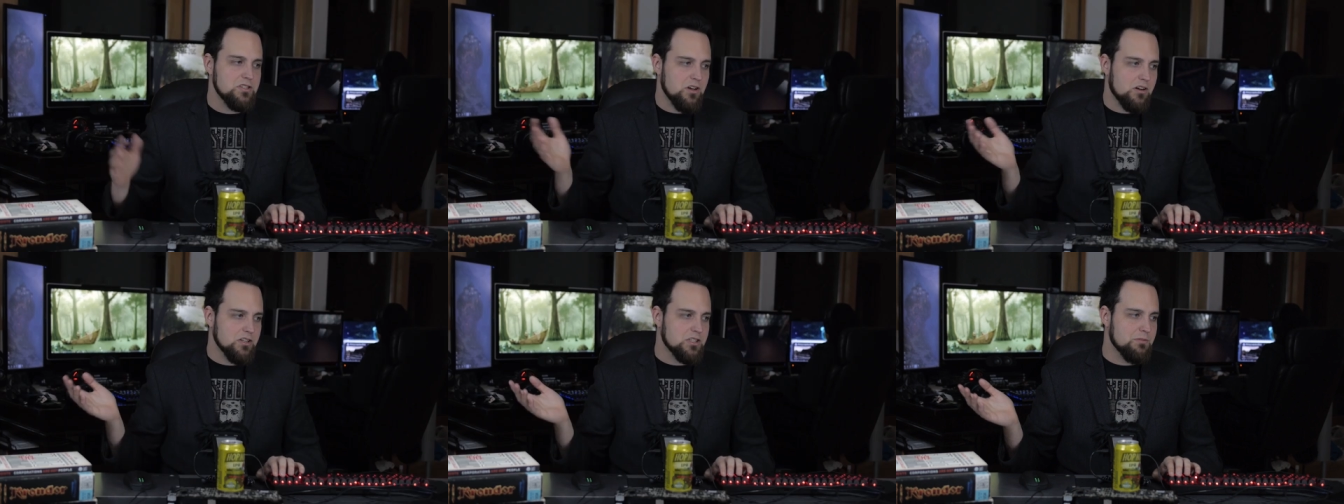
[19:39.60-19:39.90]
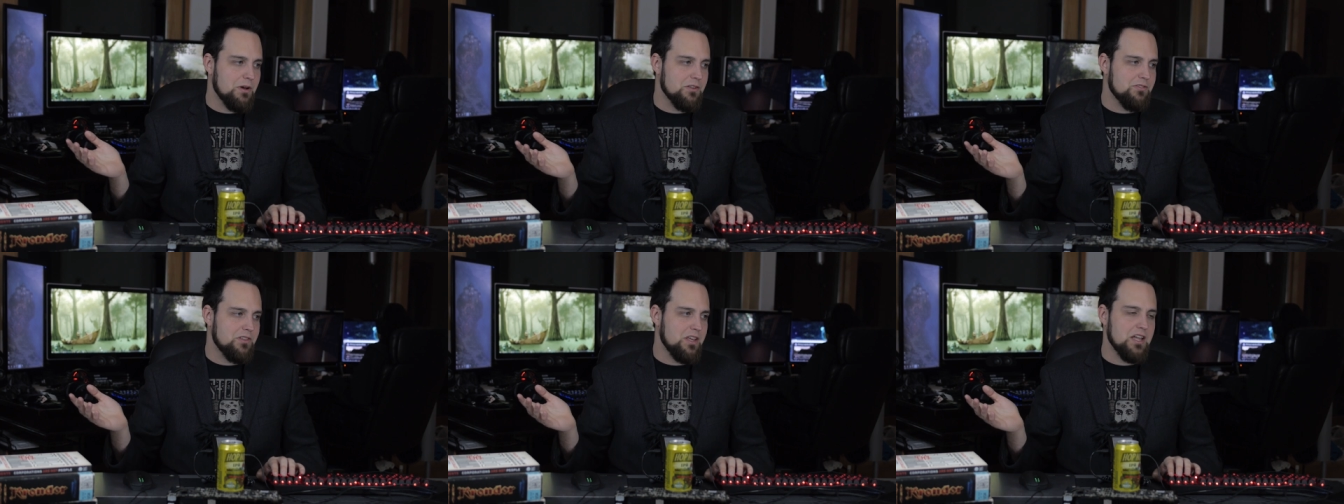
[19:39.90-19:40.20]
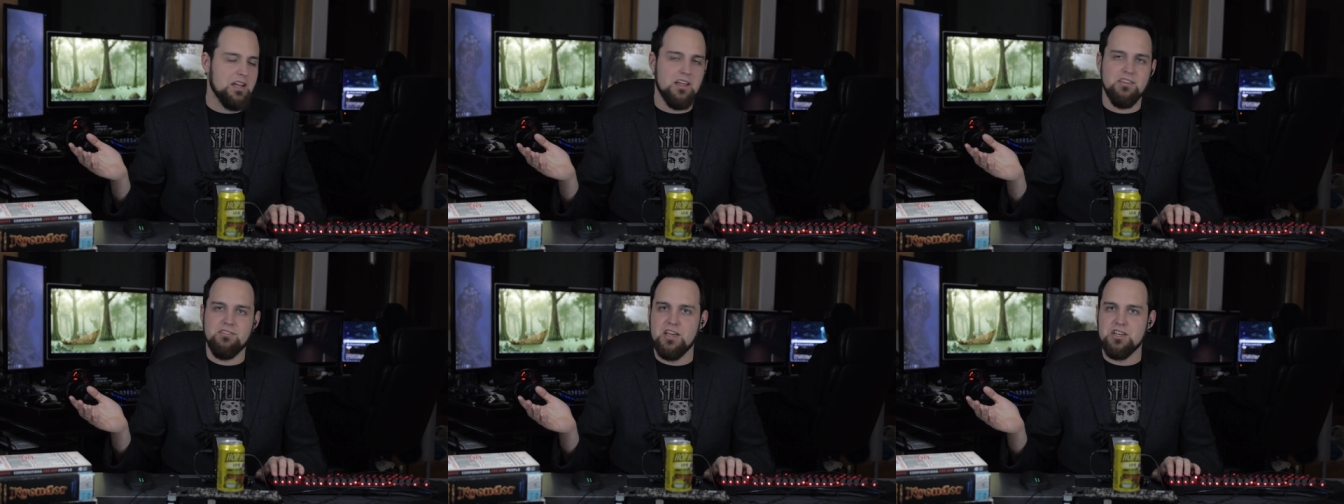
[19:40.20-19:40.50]
haven't talked about
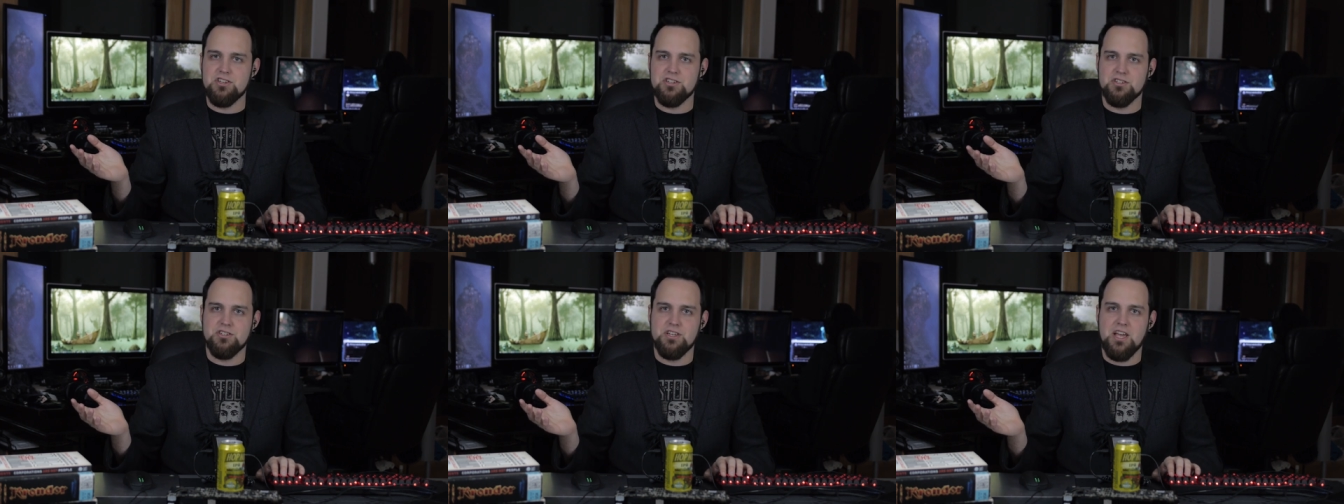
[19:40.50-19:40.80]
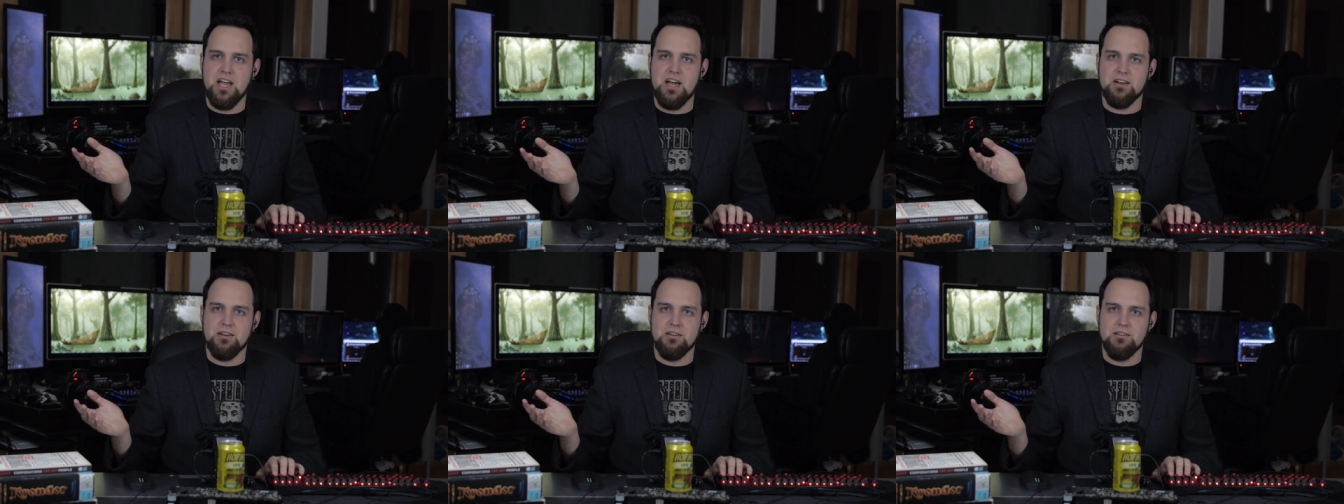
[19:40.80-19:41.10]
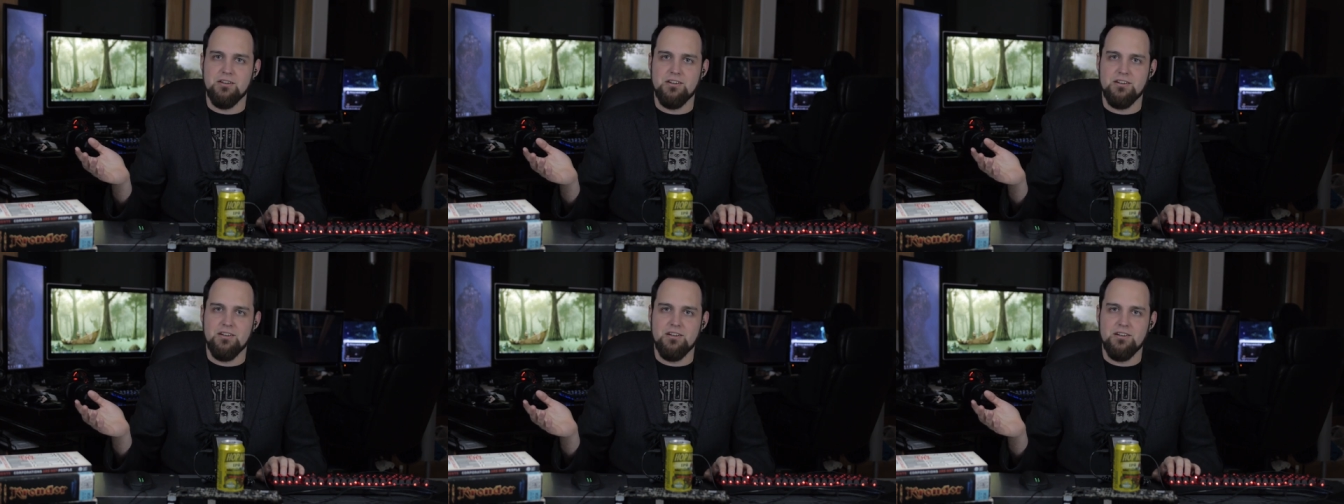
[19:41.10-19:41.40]
the NSA just
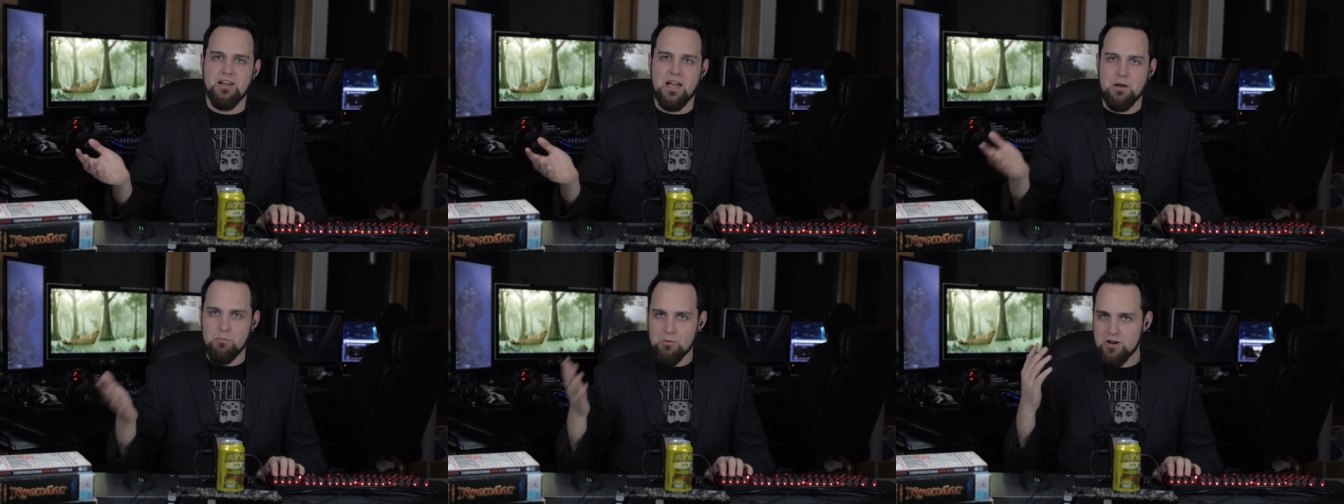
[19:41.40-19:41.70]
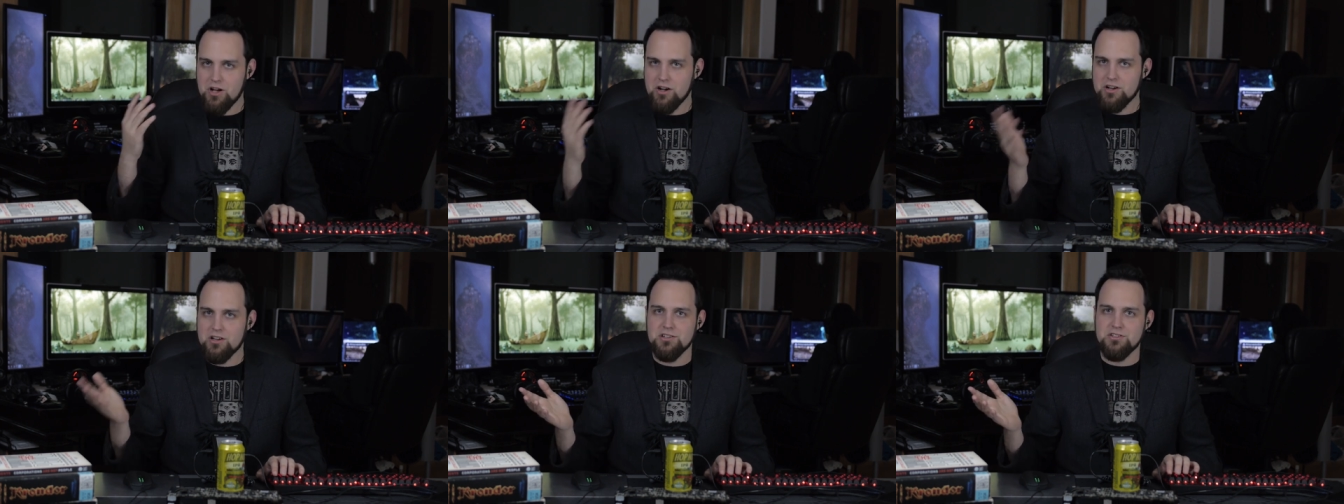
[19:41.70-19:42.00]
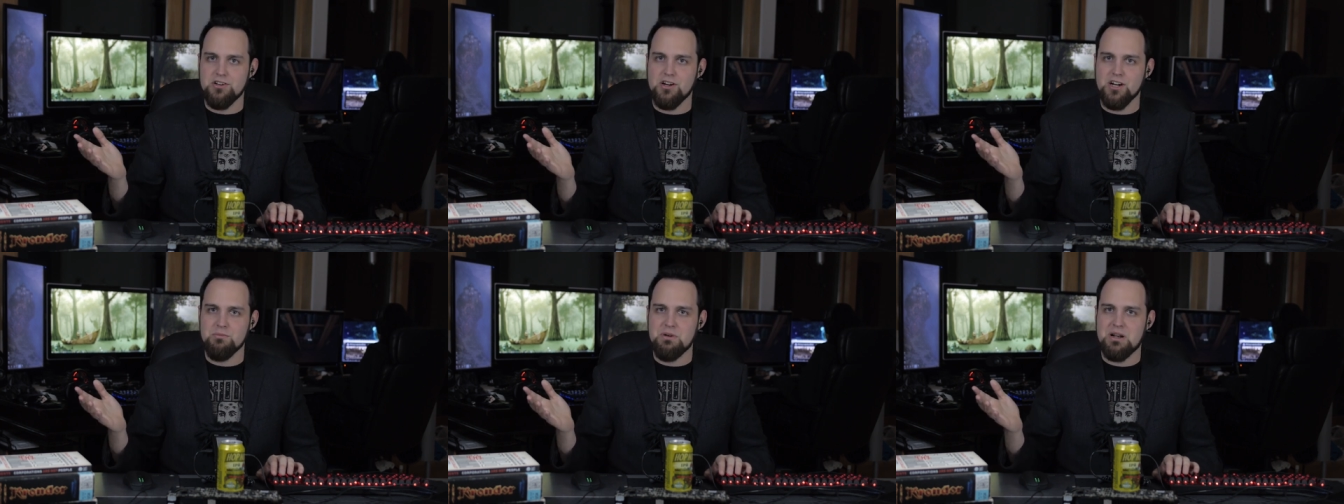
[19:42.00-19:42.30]
yet, and we're not
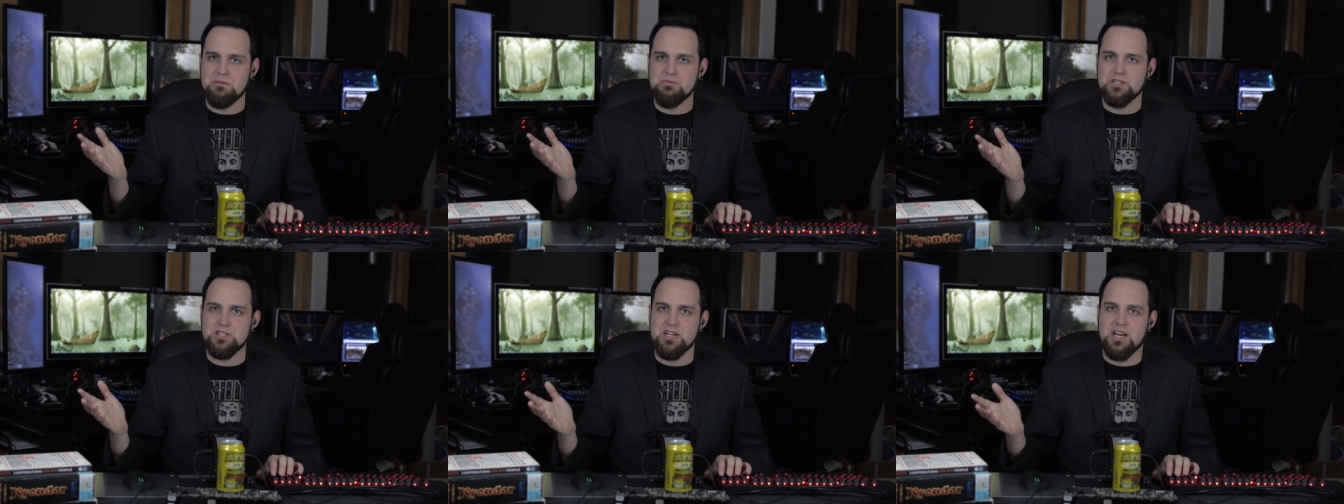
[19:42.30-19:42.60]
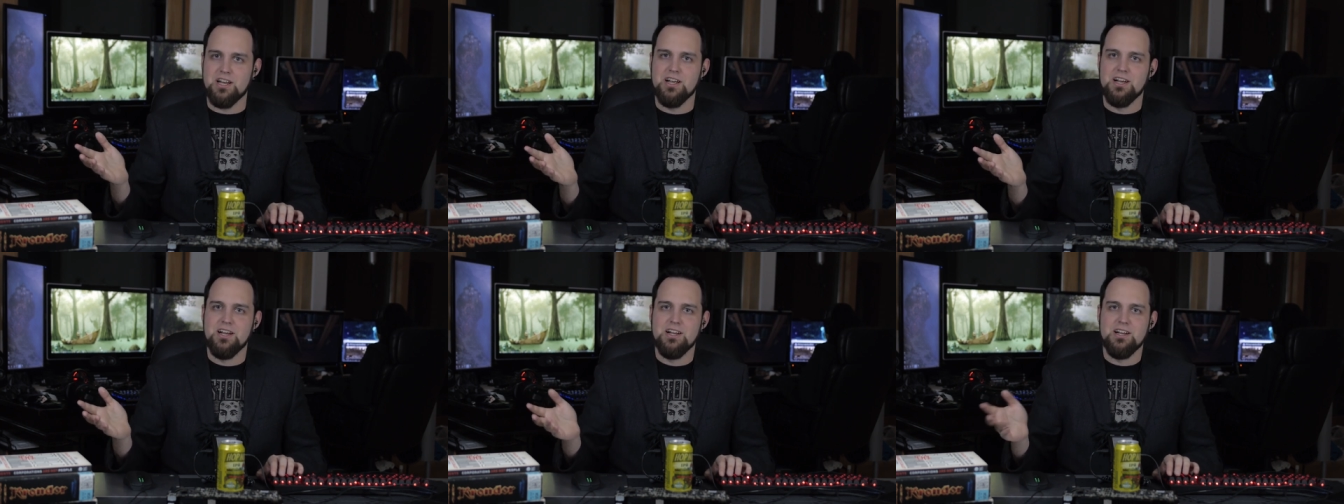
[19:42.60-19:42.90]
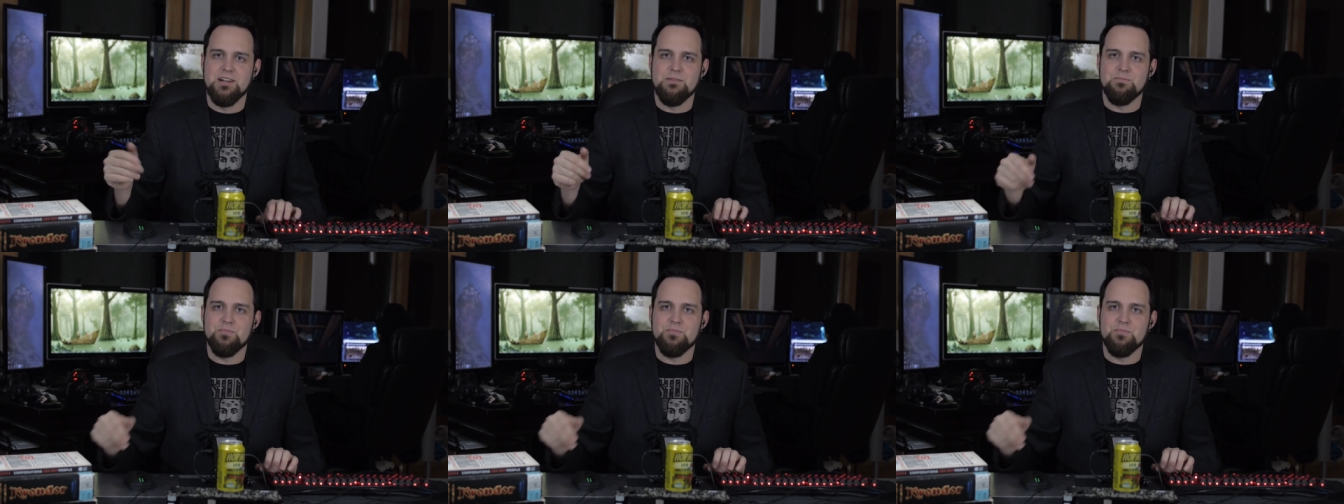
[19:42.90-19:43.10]
going to talk about them just yet.